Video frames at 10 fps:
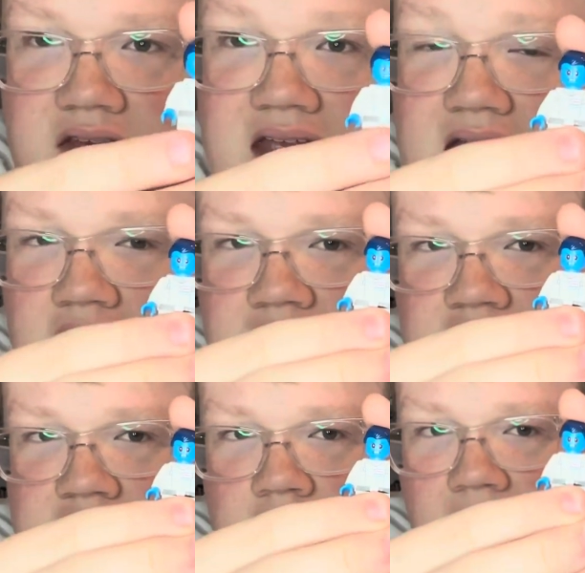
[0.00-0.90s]
here in the
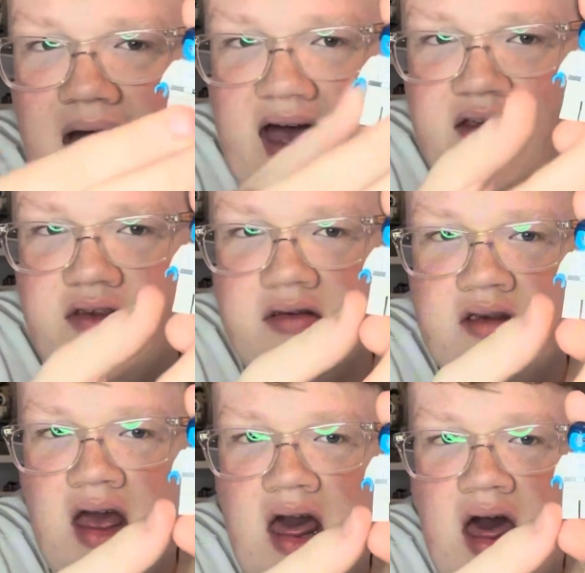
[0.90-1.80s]
US.
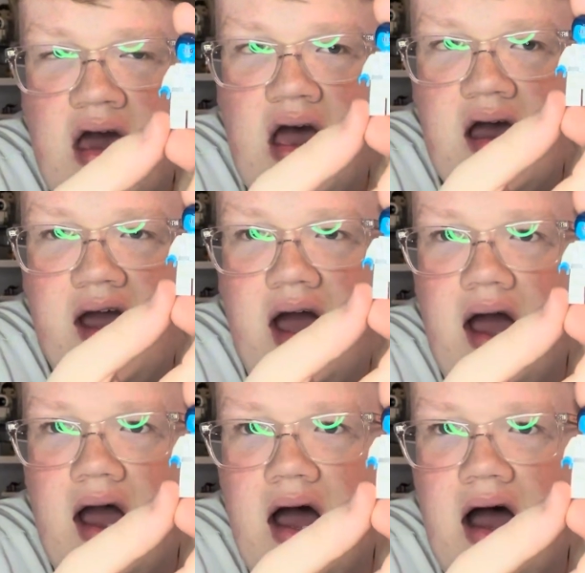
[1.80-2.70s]

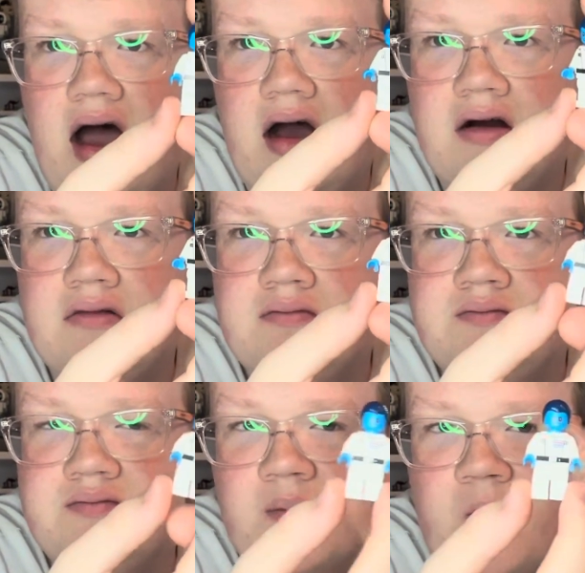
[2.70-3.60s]
And
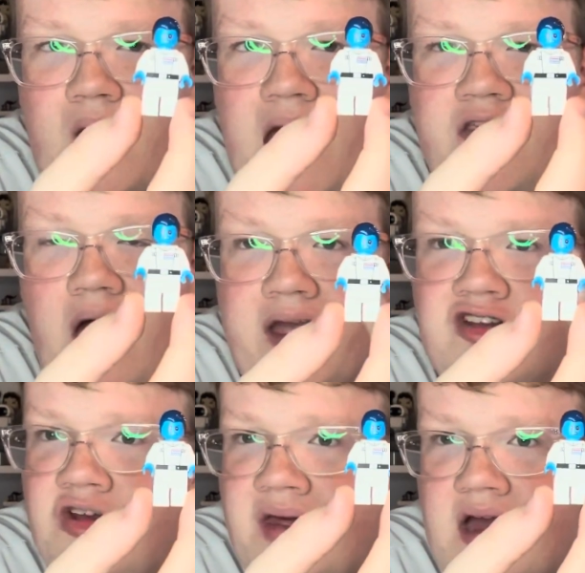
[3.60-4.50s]
so I could
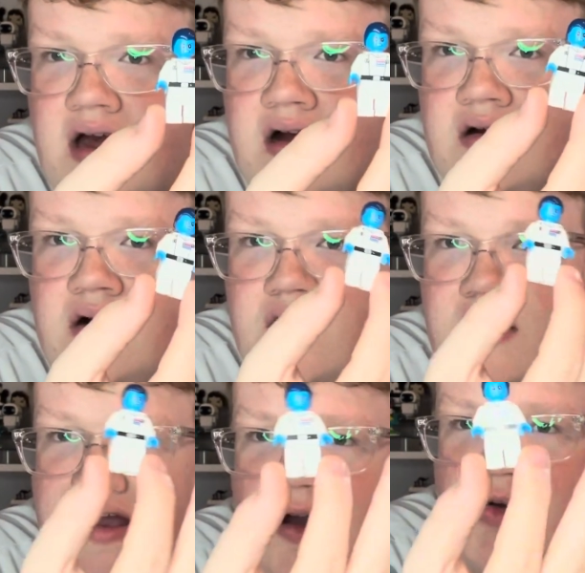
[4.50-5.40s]
do like a
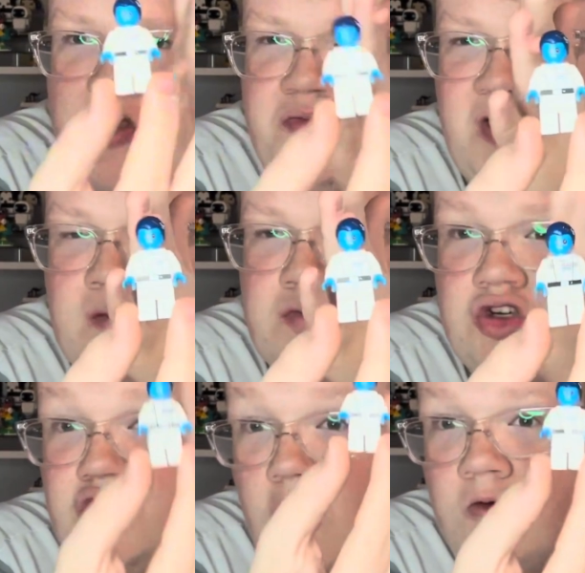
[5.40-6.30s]
Lego YouTube
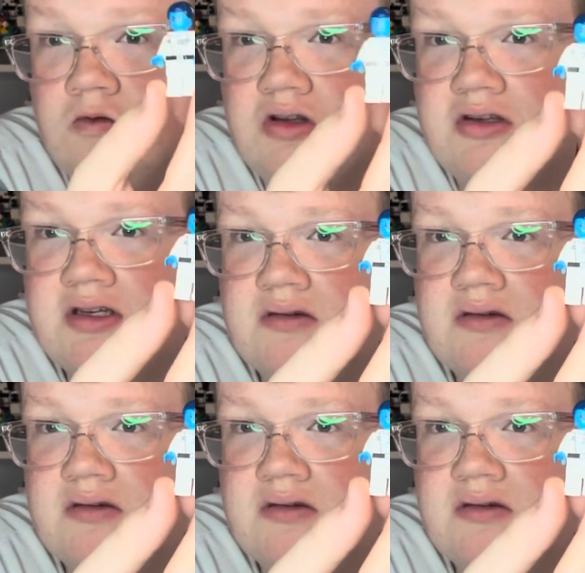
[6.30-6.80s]
short.